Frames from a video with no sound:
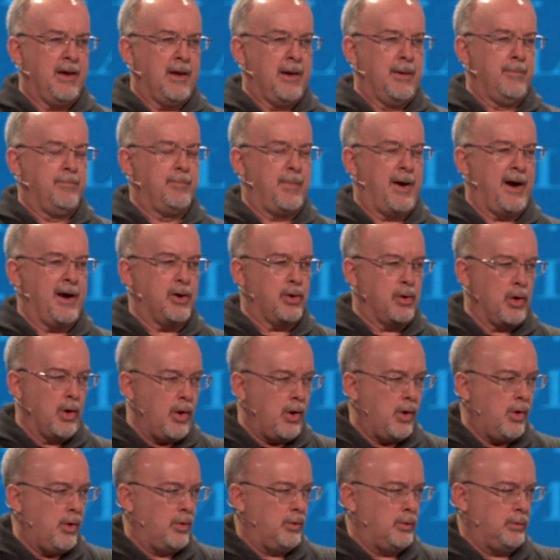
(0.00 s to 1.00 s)
And my
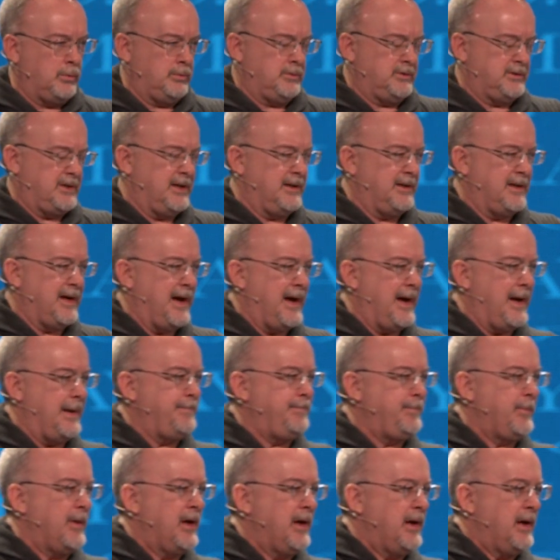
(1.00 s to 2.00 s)
goal
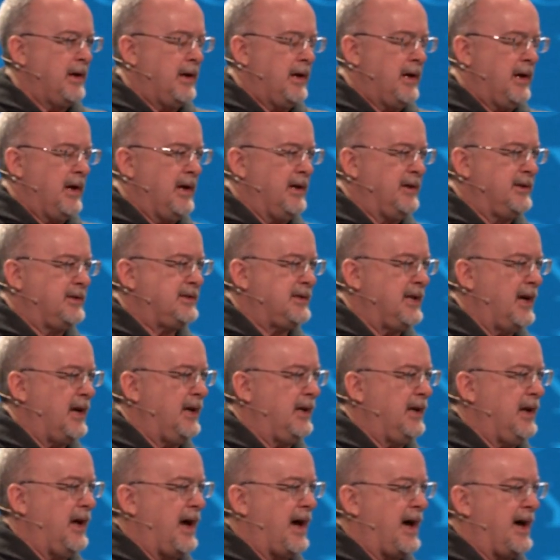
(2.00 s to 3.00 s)
today is
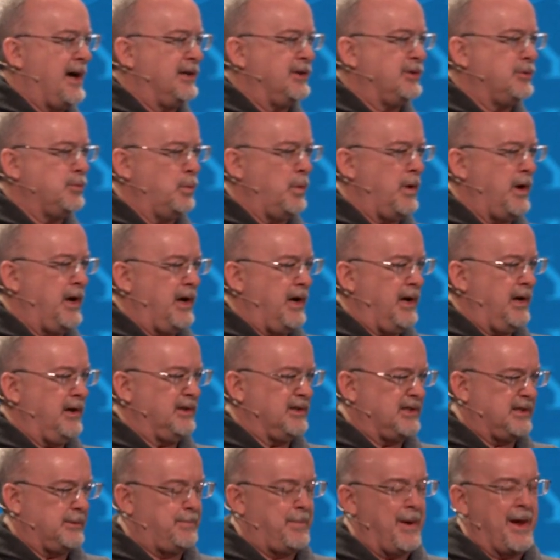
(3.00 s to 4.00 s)
that as we
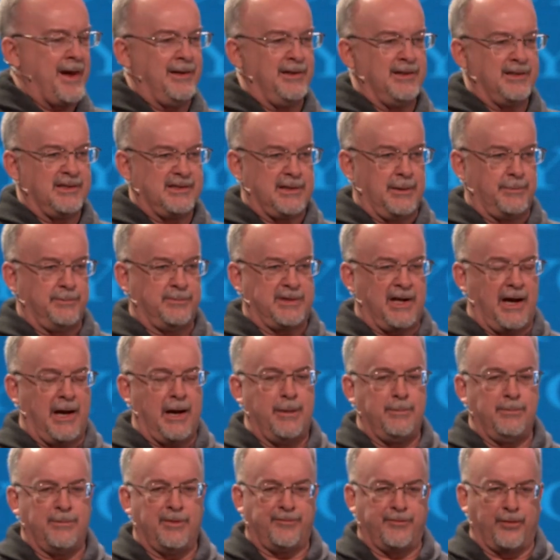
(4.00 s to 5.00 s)
spend some
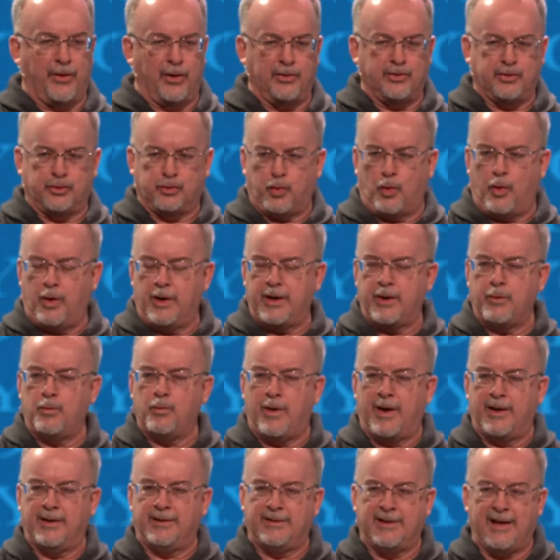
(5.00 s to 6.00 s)
time, the first
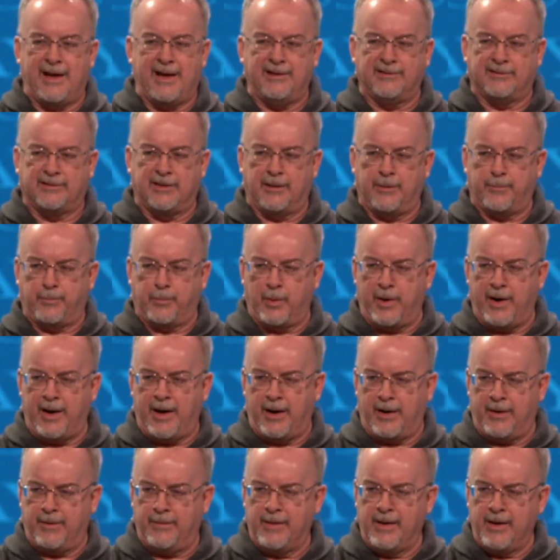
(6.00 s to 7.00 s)
21 days of the
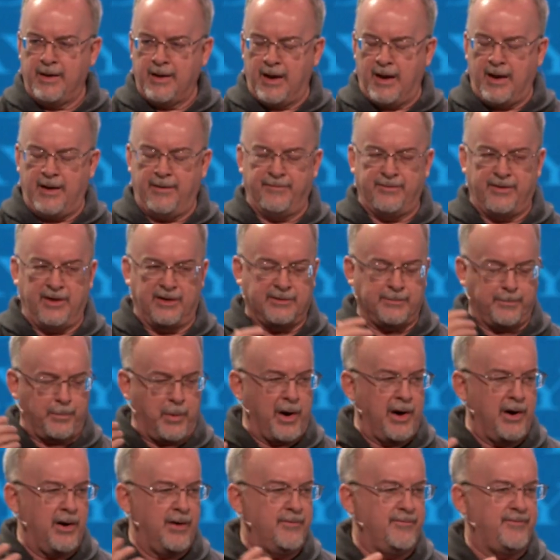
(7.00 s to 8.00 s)
prayer, of this
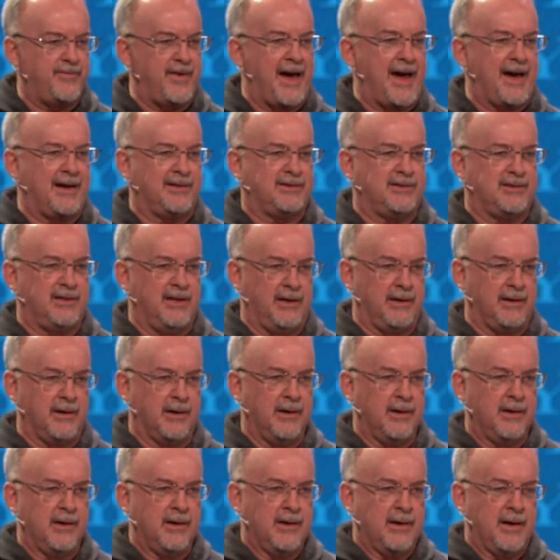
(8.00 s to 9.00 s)
prayer and fasting,
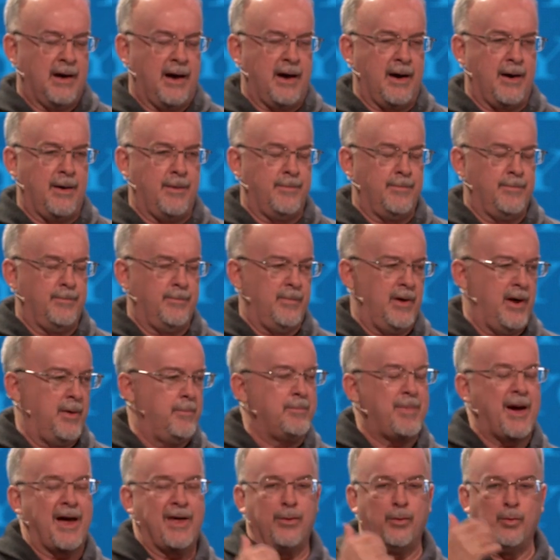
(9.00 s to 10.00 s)
um,
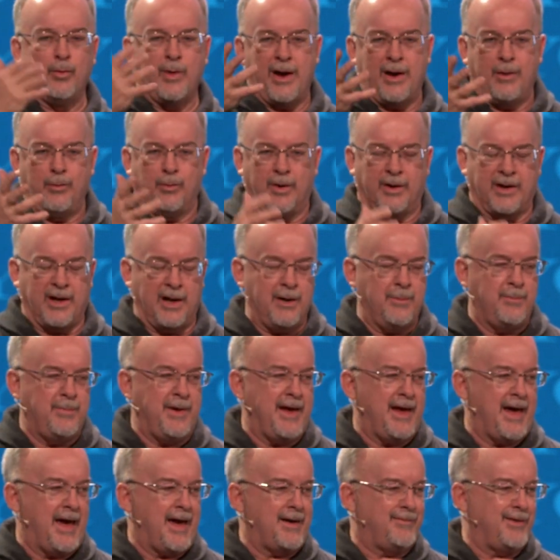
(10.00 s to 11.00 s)
and by the way, we're going to
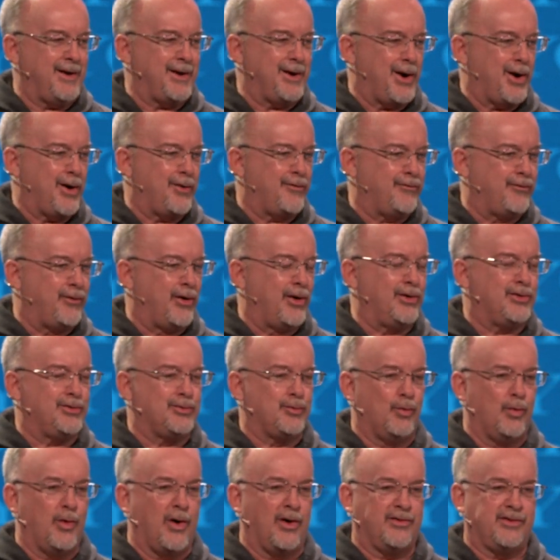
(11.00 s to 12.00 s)
be having our first
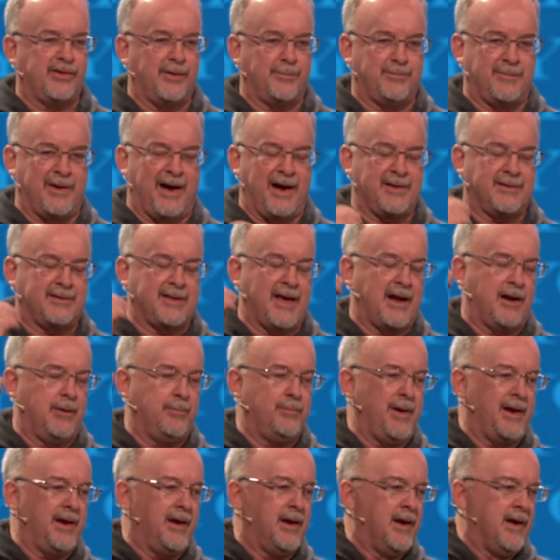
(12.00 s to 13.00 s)
worship night. That'll
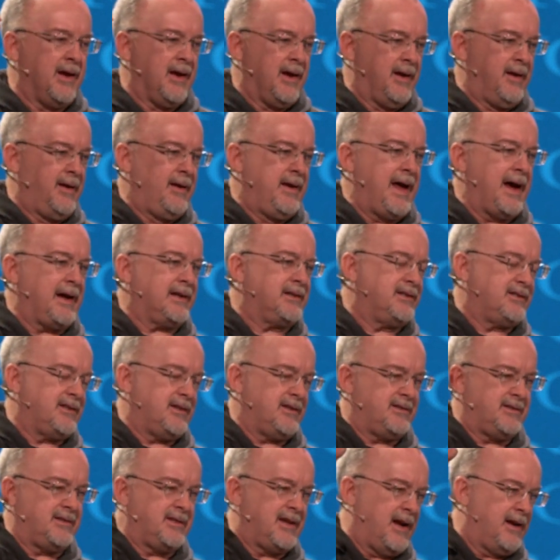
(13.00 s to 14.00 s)
be next
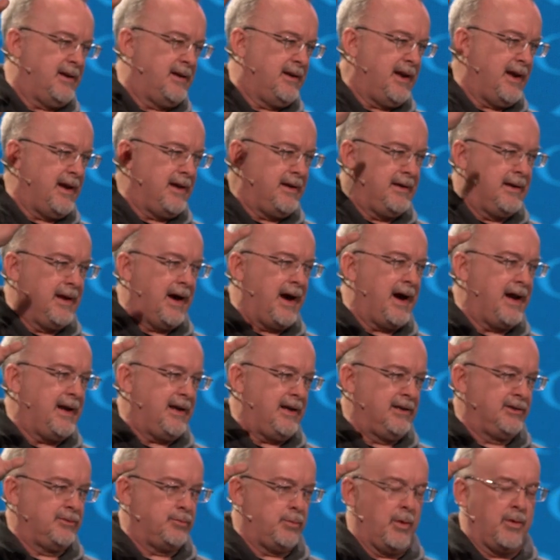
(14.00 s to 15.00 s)
Sunday night,
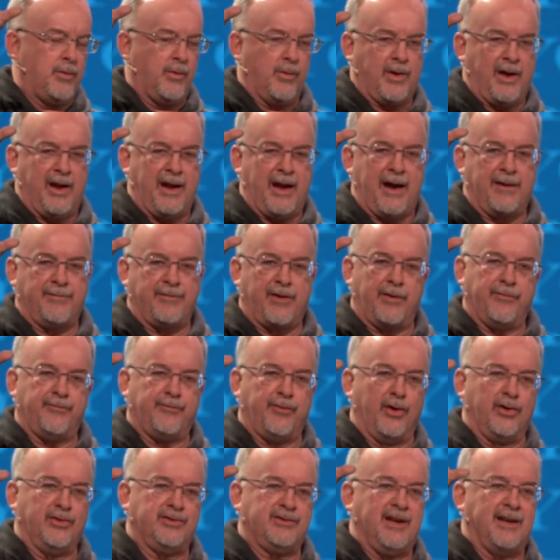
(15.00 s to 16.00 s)
is when we're going to have our
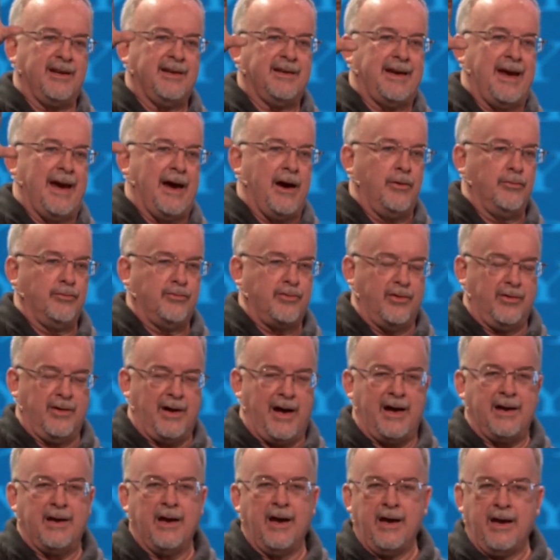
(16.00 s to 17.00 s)
first encounter
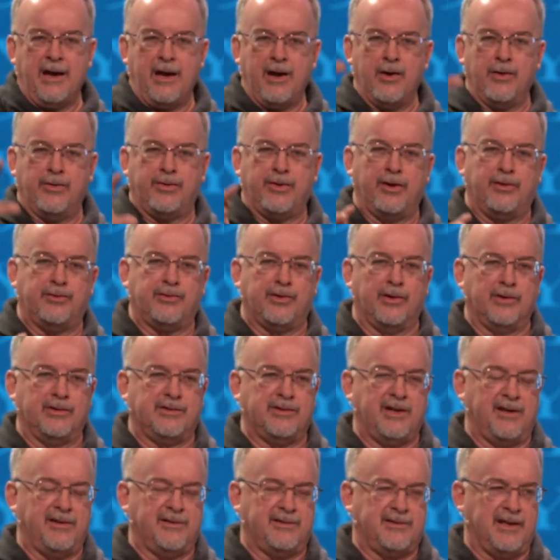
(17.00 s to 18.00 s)
night here at the church
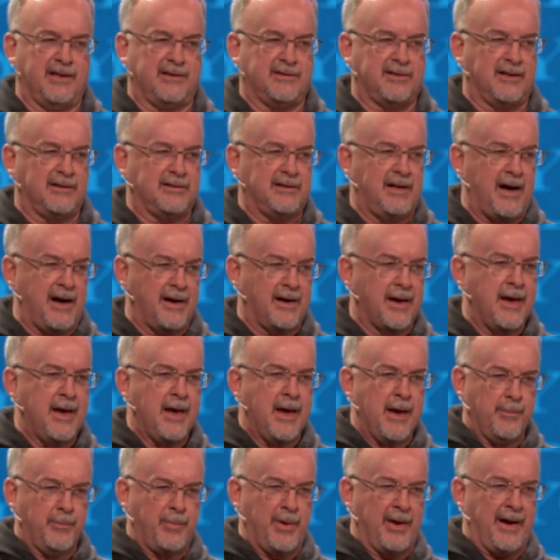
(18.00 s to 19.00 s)
at six o'clock.
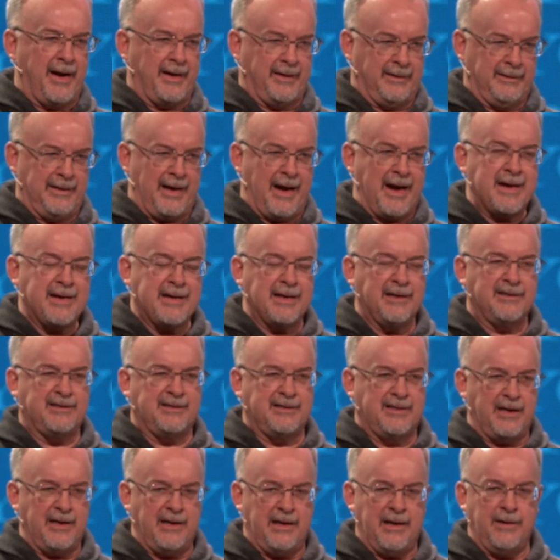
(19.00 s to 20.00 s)
But I'd like us
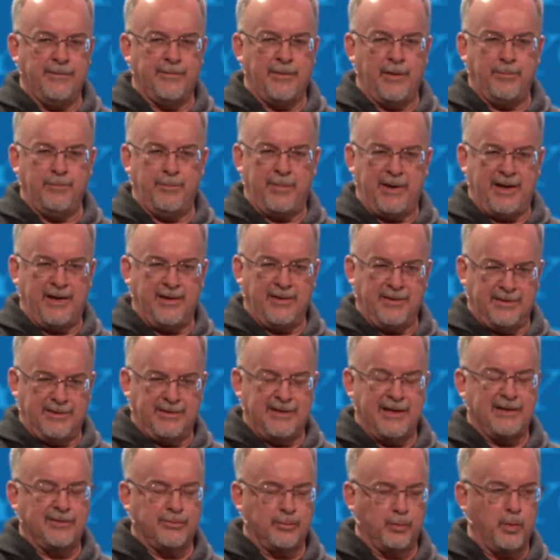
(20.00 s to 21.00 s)
to even be
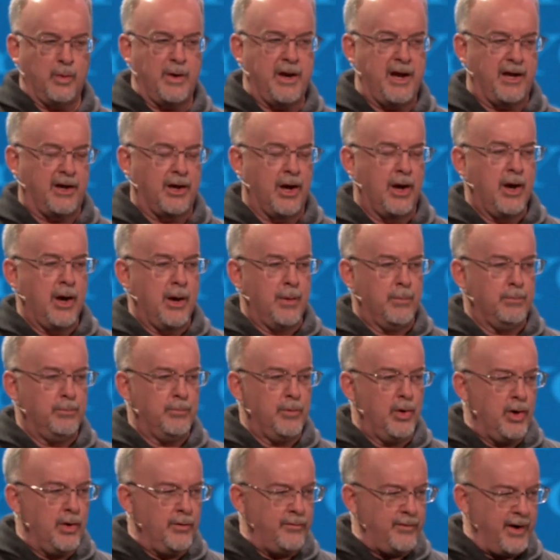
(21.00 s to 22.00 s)
this week
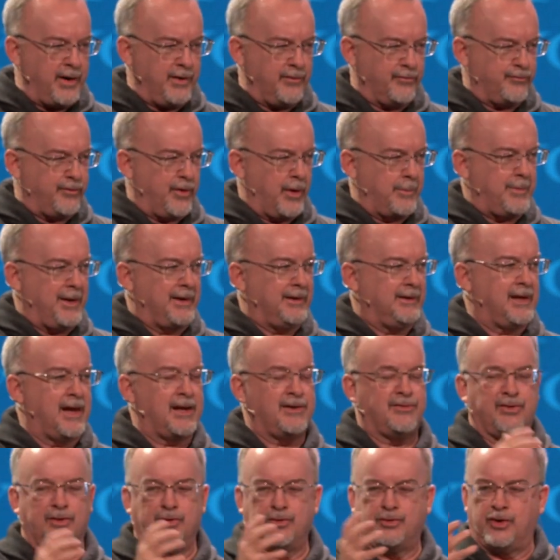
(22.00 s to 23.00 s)
moving from a
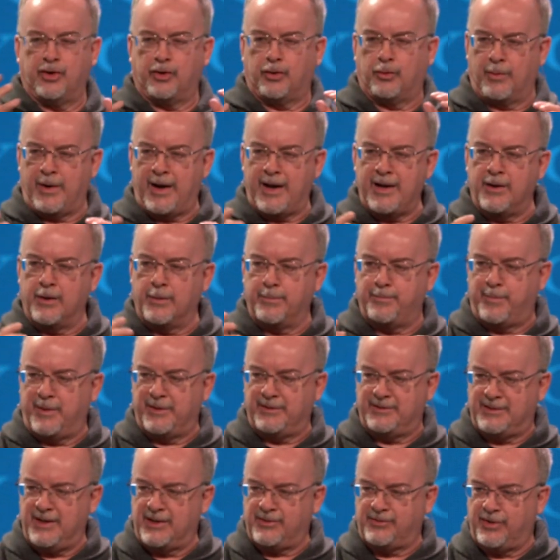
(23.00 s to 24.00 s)
lesser to greater
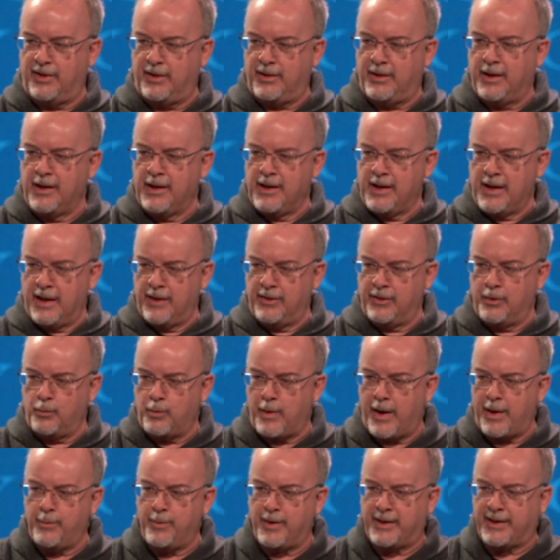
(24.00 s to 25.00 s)
position in the
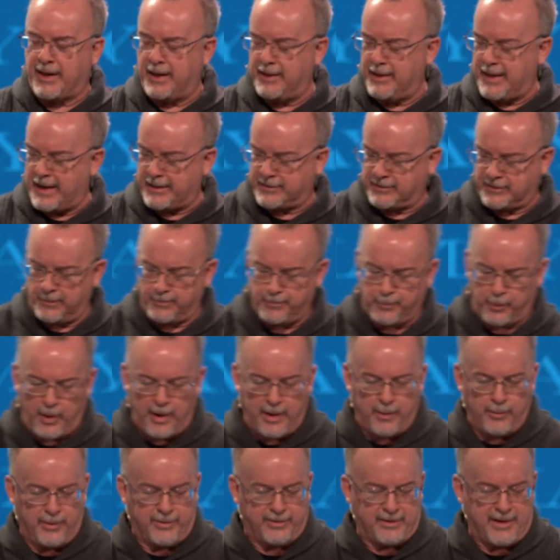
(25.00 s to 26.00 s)
way we connect and
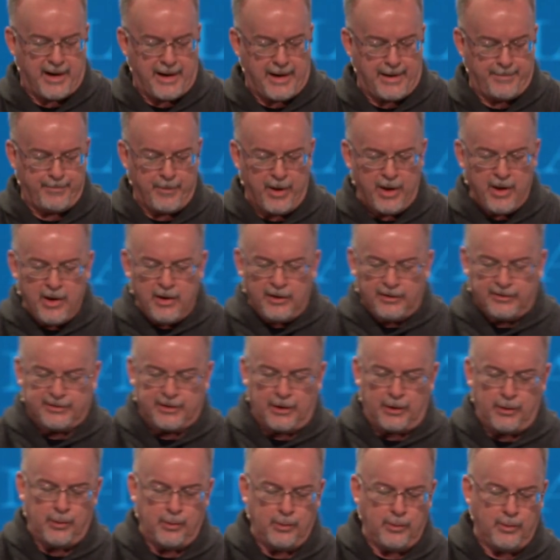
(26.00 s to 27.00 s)
pray with God.
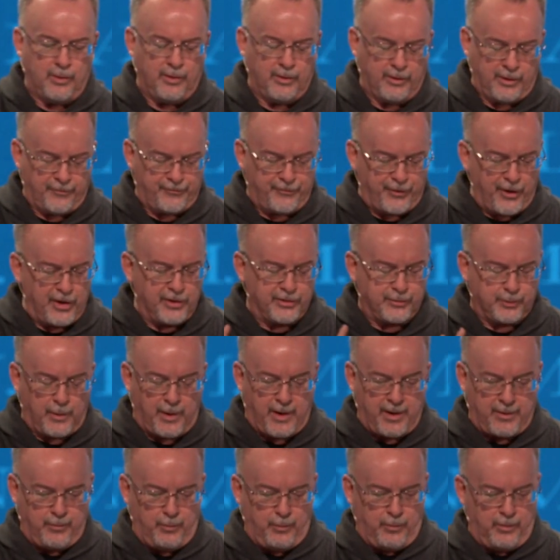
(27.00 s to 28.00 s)
So, the first
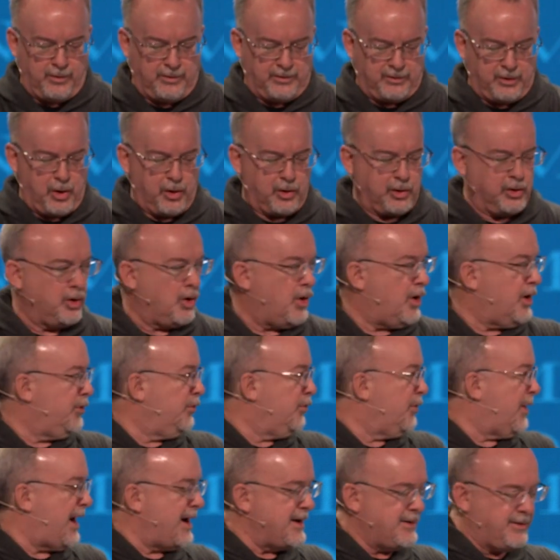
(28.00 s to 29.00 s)
one, you can go ahead
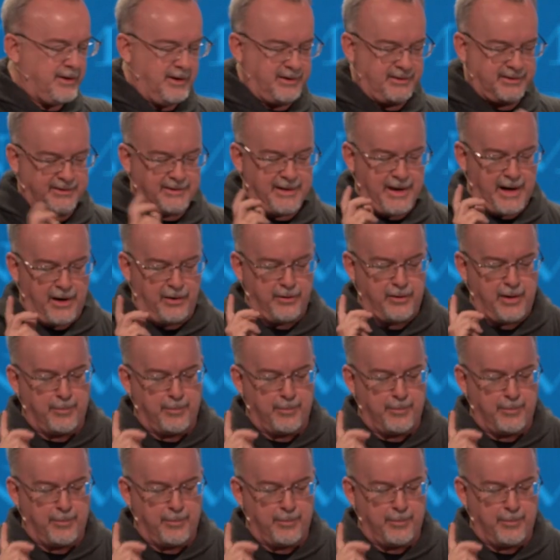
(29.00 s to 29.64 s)
and write this down.